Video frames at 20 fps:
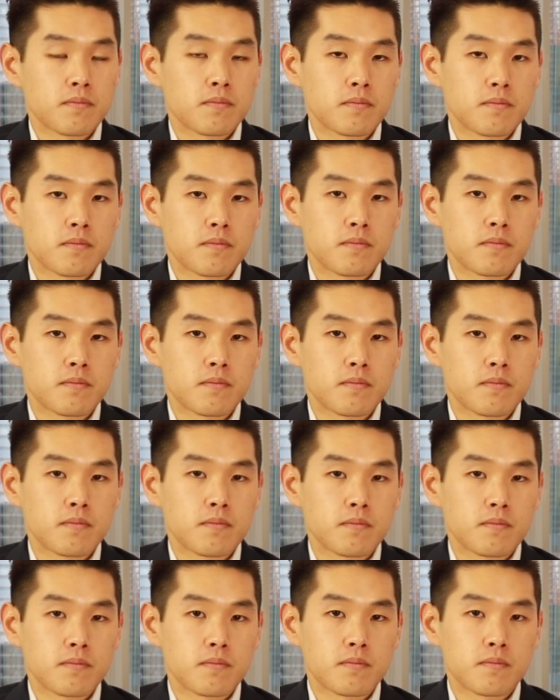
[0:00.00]

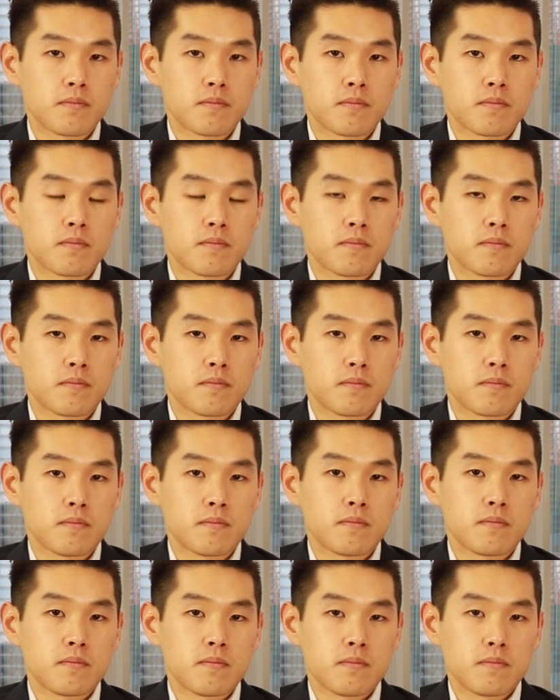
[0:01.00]

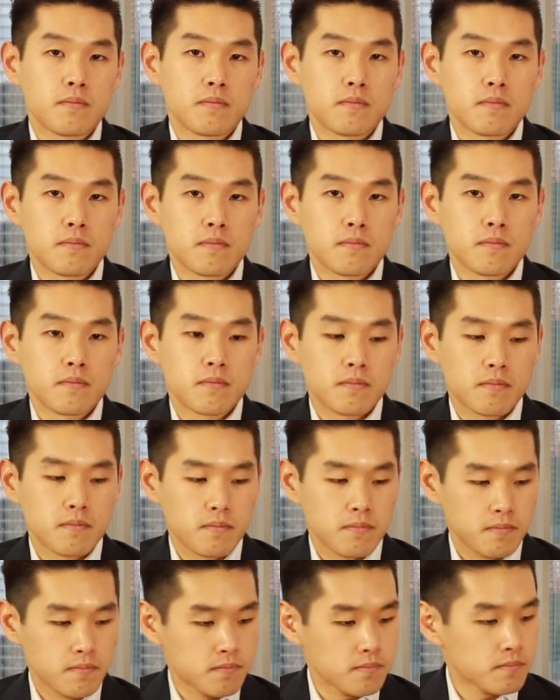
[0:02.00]

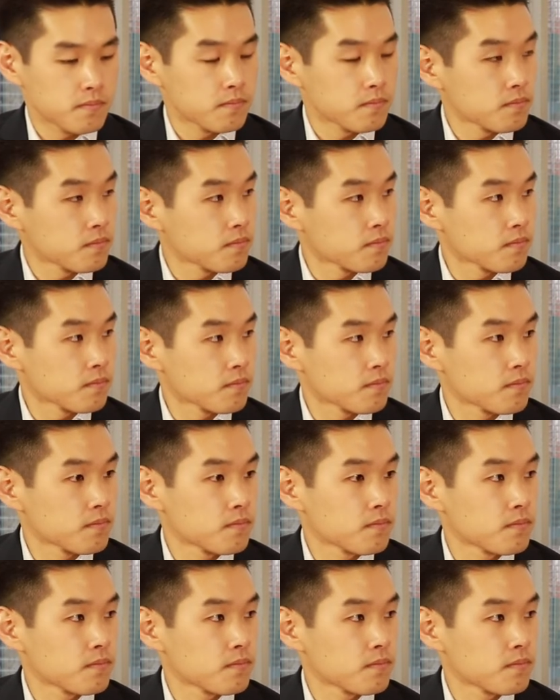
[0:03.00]
[no speech]